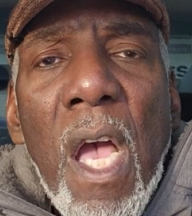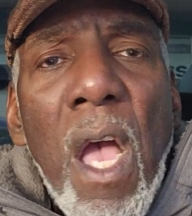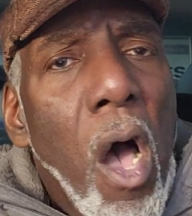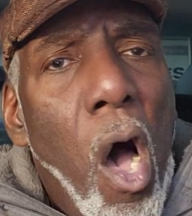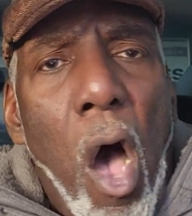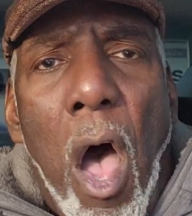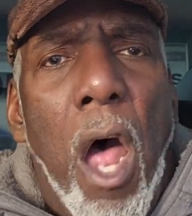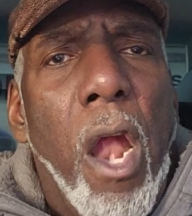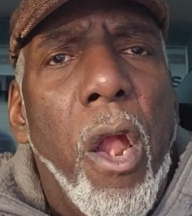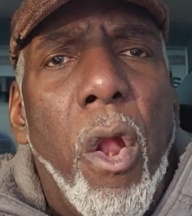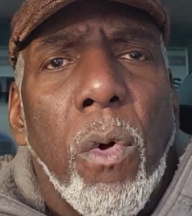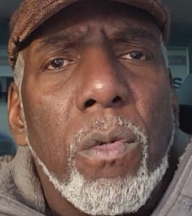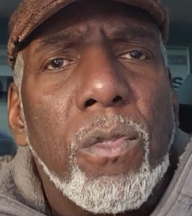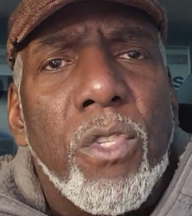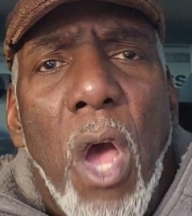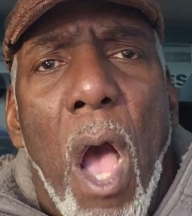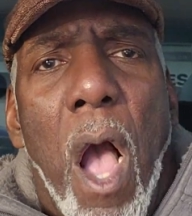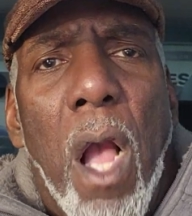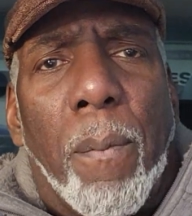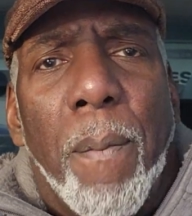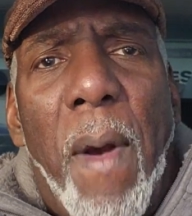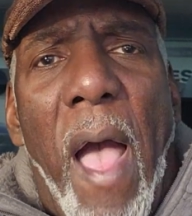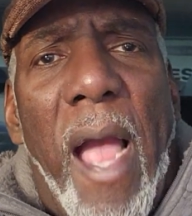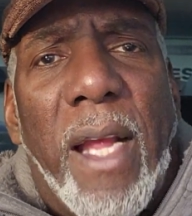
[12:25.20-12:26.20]
Oh, don't
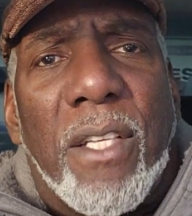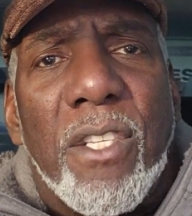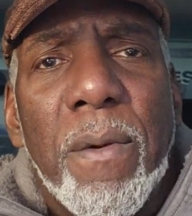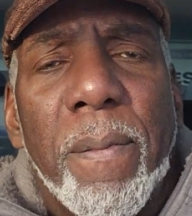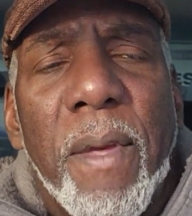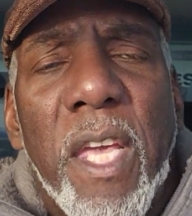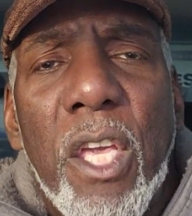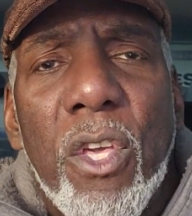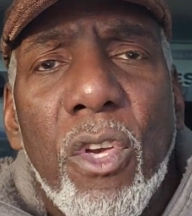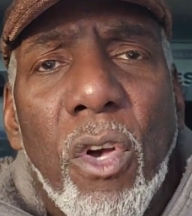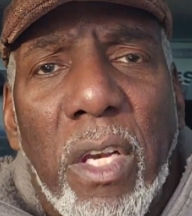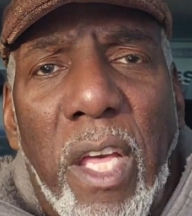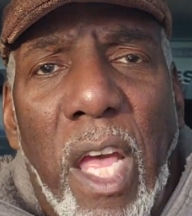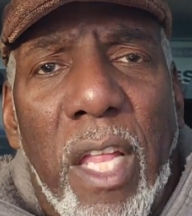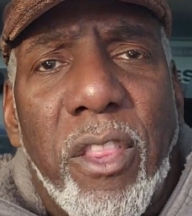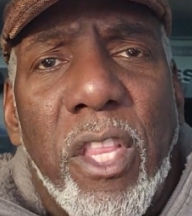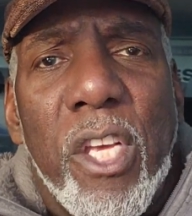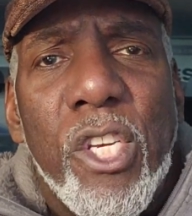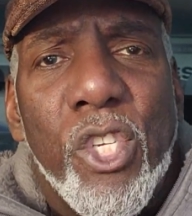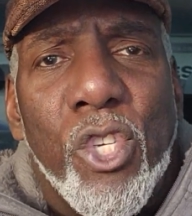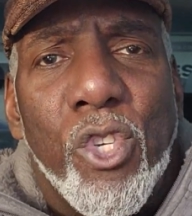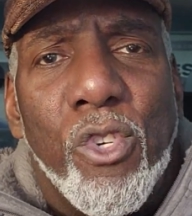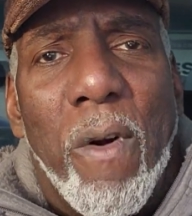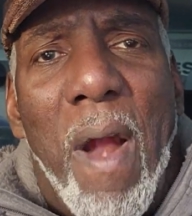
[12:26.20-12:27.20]
talk back to me. You'll get
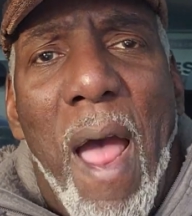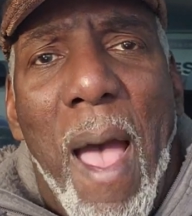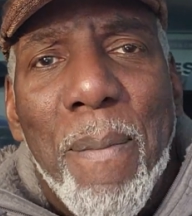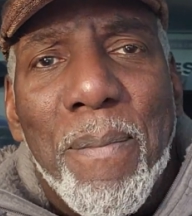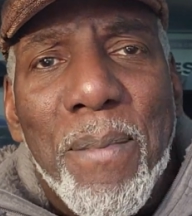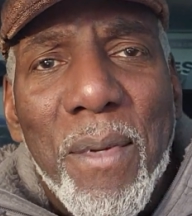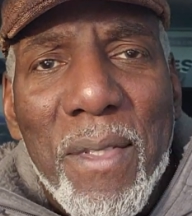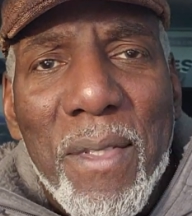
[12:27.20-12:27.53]
the strap.